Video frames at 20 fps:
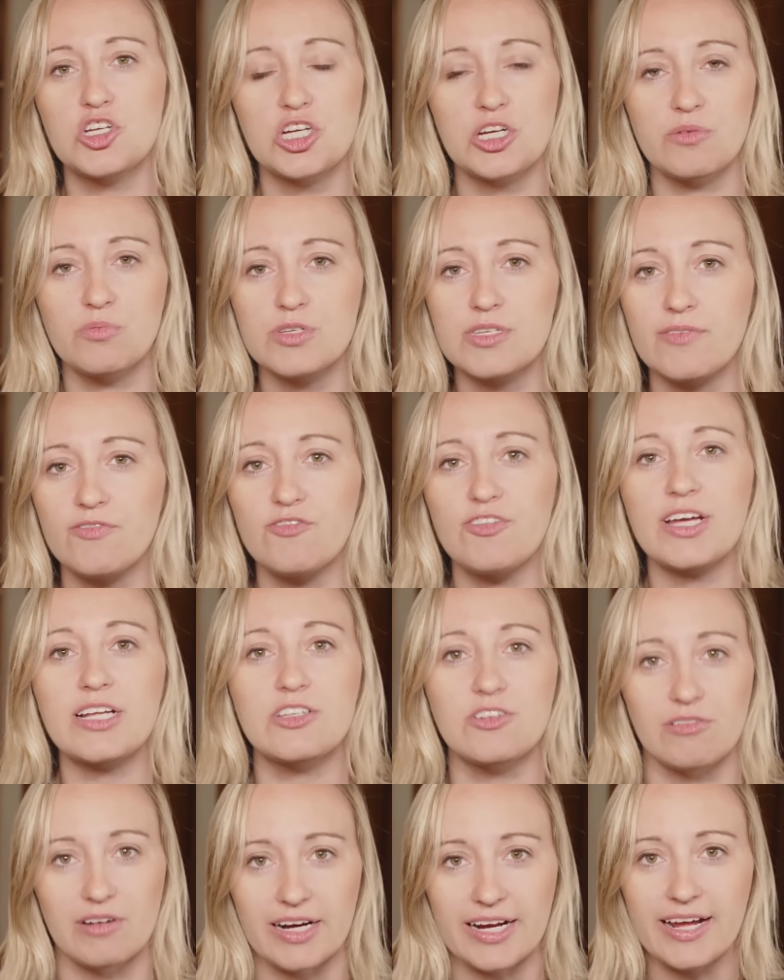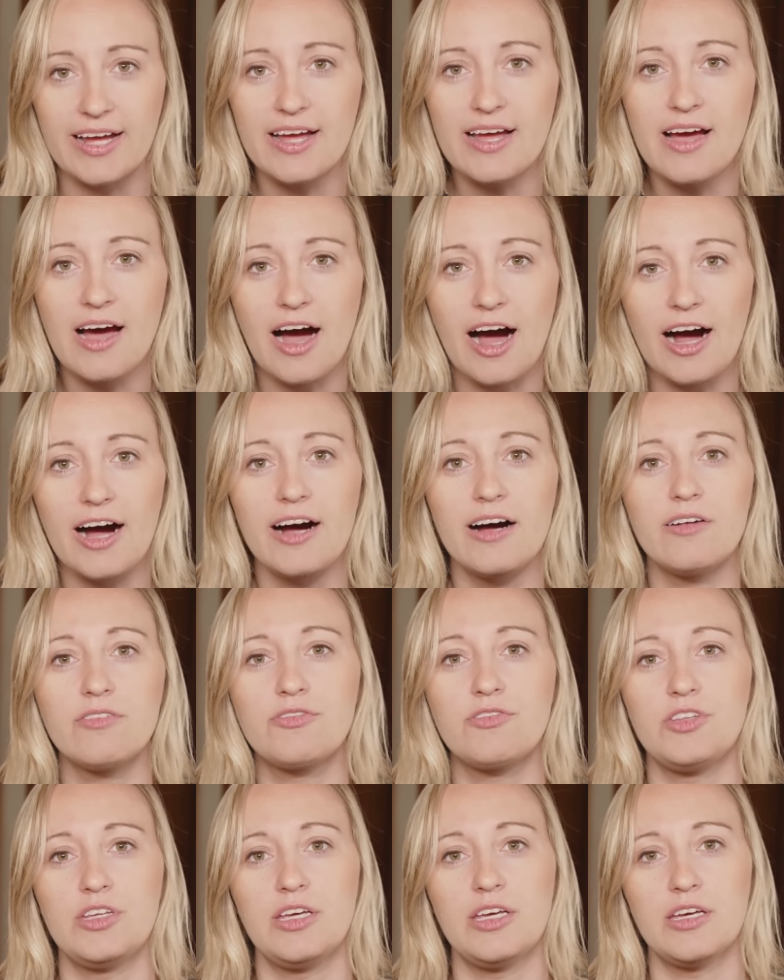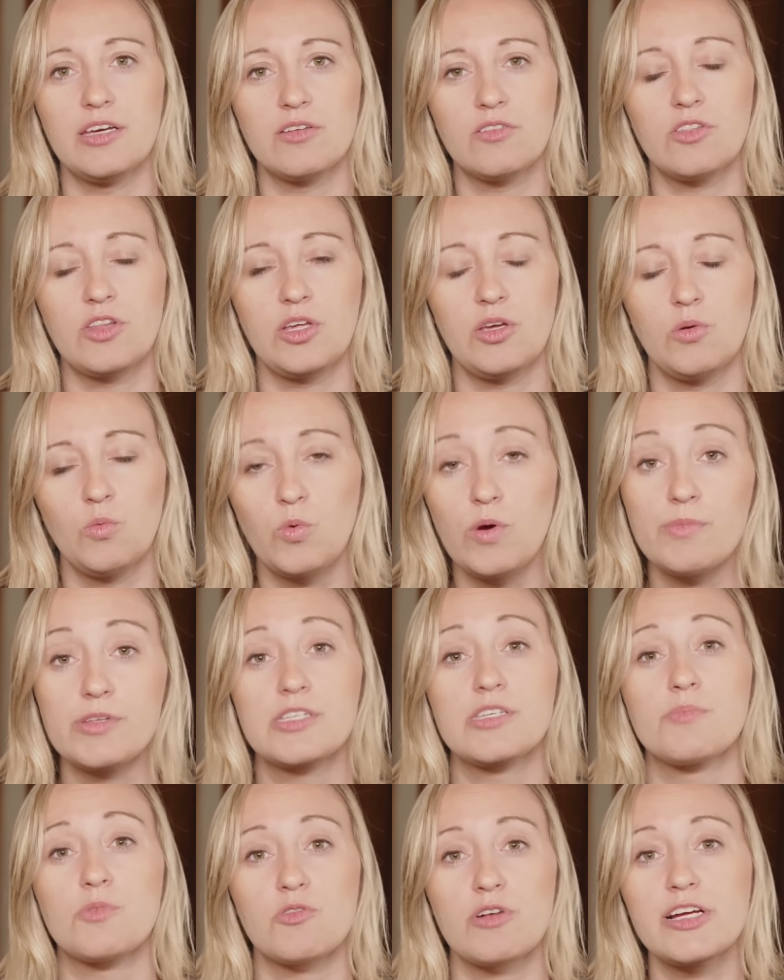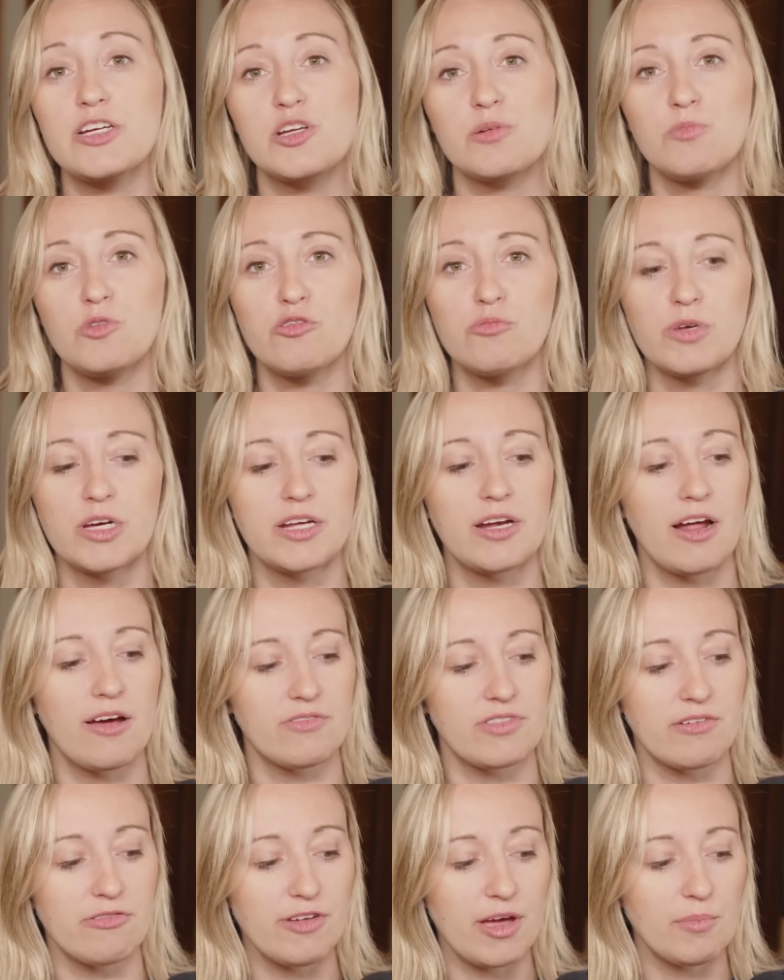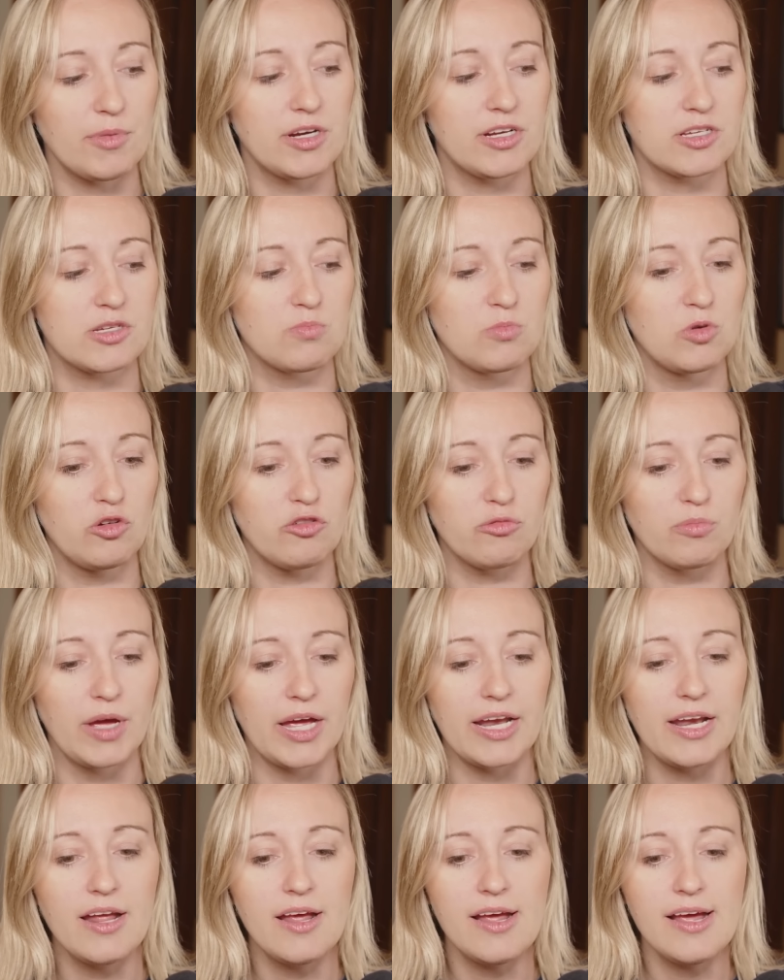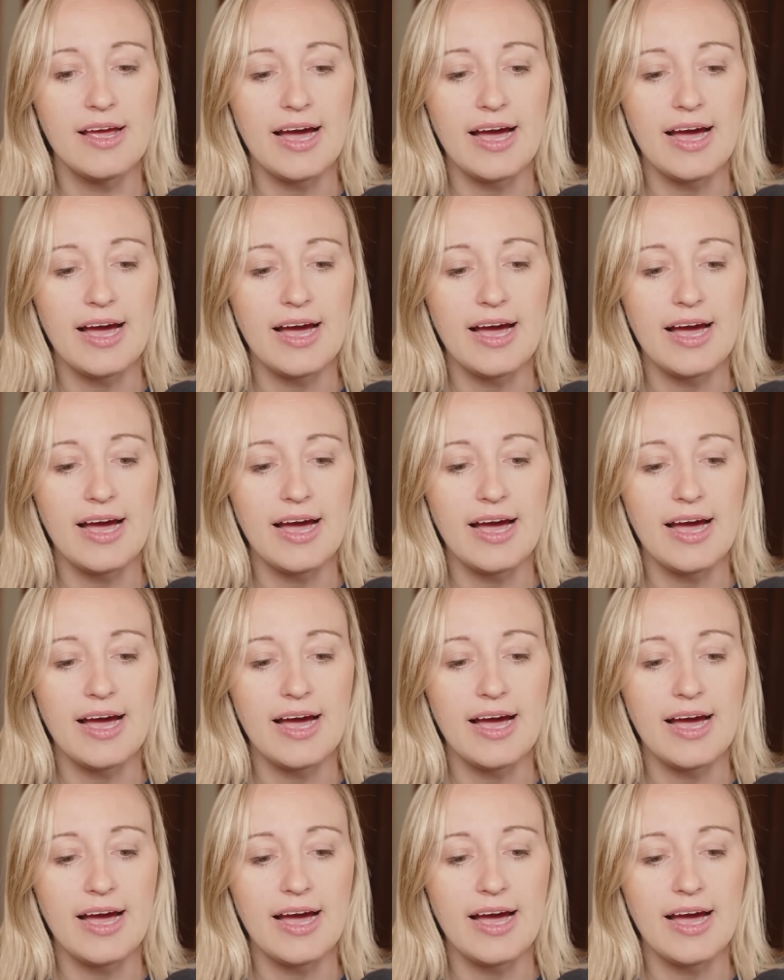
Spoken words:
was a victory of the women's liberation movement, of the feminist movement,